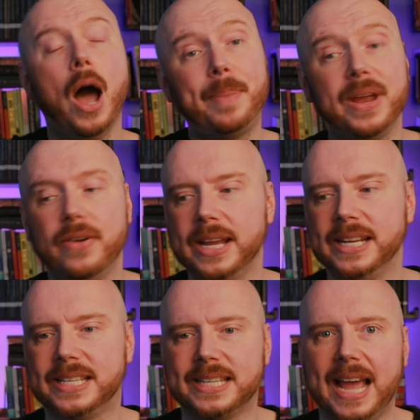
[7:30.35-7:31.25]
Hyperion
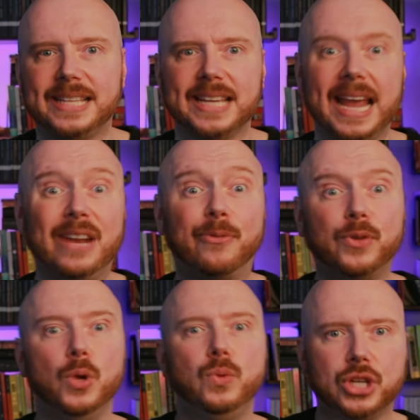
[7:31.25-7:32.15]
is set in a
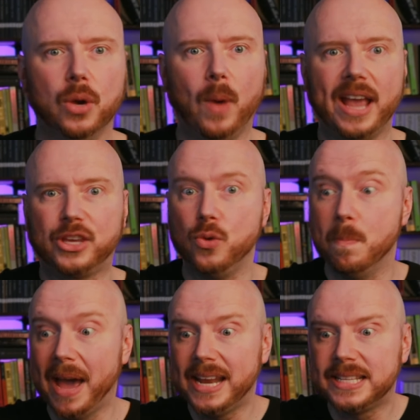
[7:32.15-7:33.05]
future where
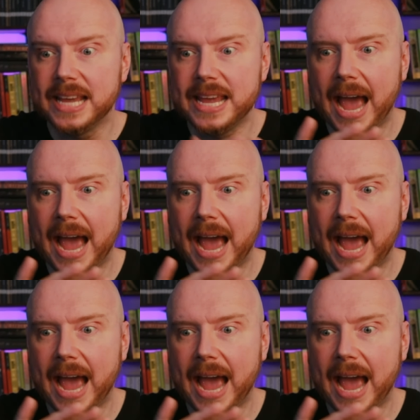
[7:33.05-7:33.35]
humanity